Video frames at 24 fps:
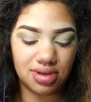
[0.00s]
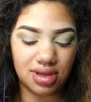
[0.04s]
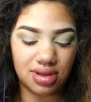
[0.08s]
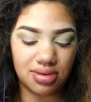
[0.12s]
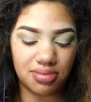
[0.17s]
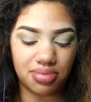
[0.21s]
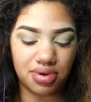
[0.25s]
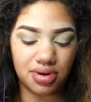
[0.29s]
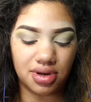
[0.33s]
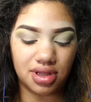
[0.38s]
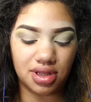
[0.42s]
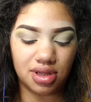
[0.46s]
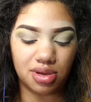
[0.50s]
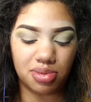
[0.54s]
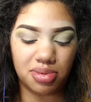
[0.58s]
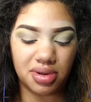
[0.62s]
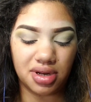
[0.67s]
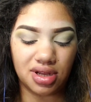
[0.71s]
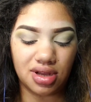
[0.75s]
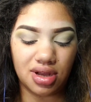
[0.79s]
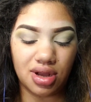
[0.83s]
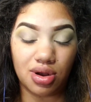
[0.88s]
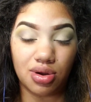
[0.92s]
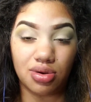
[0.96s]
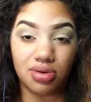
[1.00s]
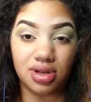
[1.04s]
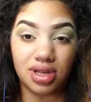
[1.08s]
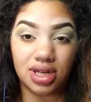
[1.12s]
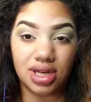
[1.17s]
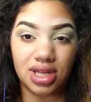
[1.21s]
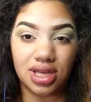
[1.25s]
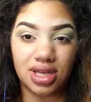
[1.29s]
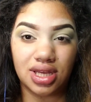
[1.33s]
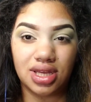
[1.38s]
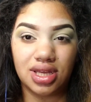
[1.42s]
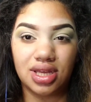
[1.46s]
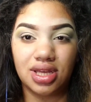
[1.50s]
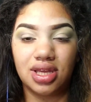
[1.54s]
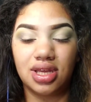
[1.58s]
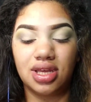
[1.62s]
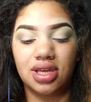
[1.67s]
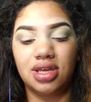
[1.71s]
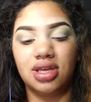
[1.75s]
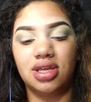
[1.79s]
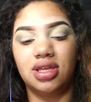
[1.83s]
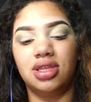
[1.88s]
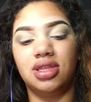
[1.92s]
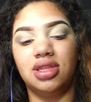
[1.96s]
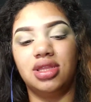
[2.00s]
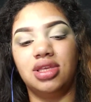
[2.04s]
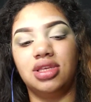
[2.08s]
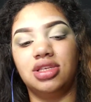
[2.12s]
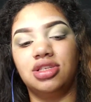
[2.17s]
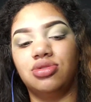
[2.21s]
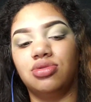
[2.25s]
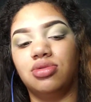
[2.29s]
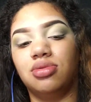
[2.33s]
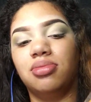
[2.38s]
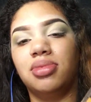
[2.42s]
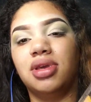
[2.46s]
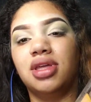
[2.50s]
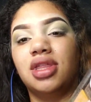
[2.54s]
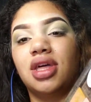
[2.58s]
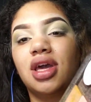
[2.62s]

and put a little bit of gold in it, this would be